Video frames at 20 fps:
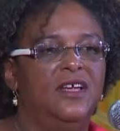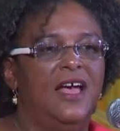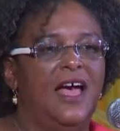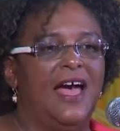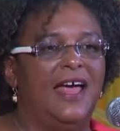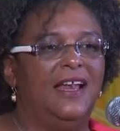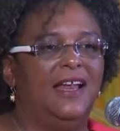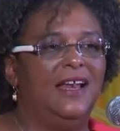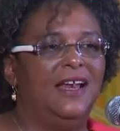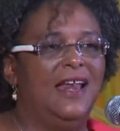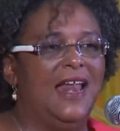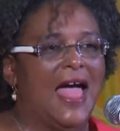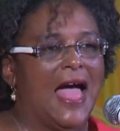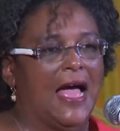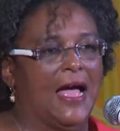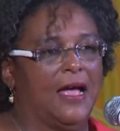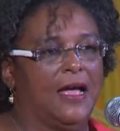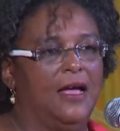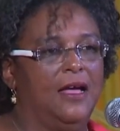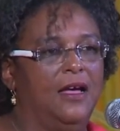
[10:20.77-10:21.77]
and a
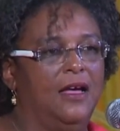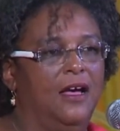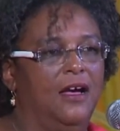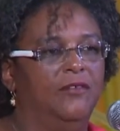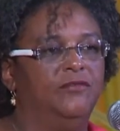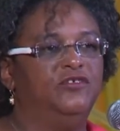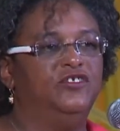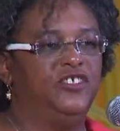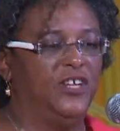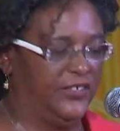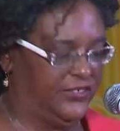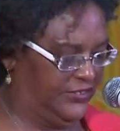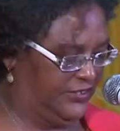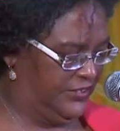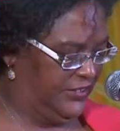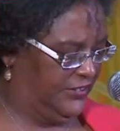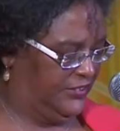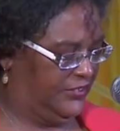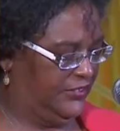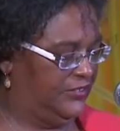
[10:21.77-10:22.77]
lack of
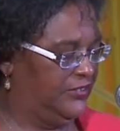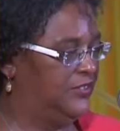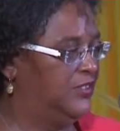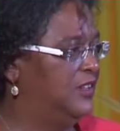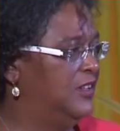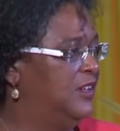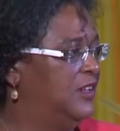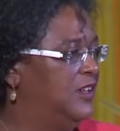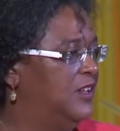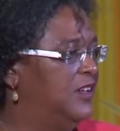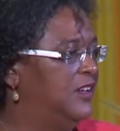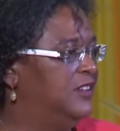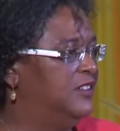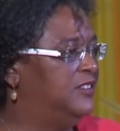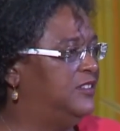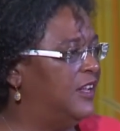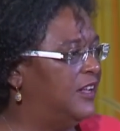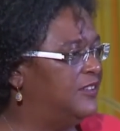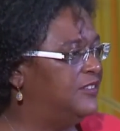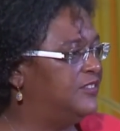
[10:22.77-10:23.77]
justice.
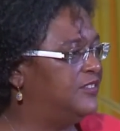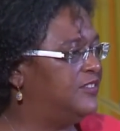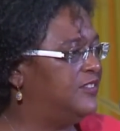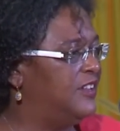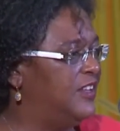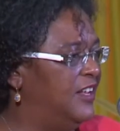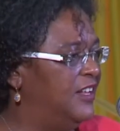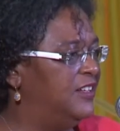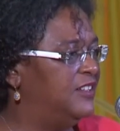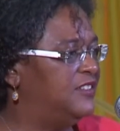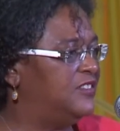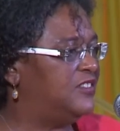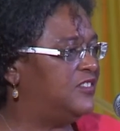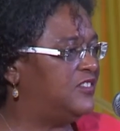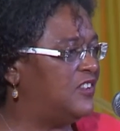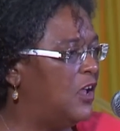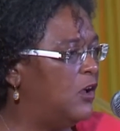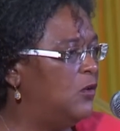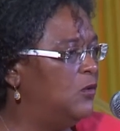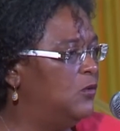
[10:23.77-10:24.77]
Does it
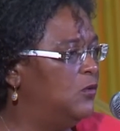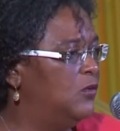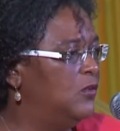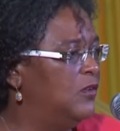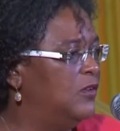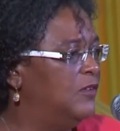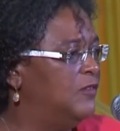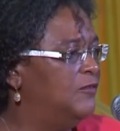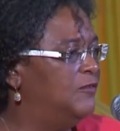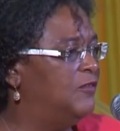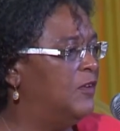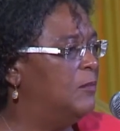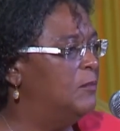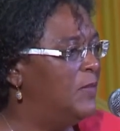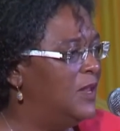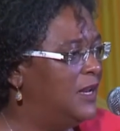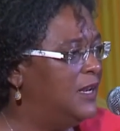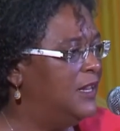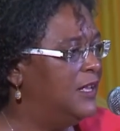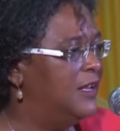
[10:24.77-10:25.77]
sound
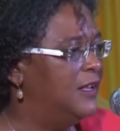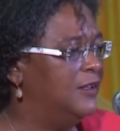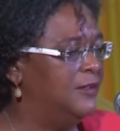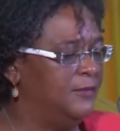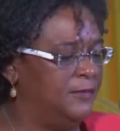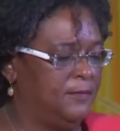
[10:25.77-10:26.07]
familiar?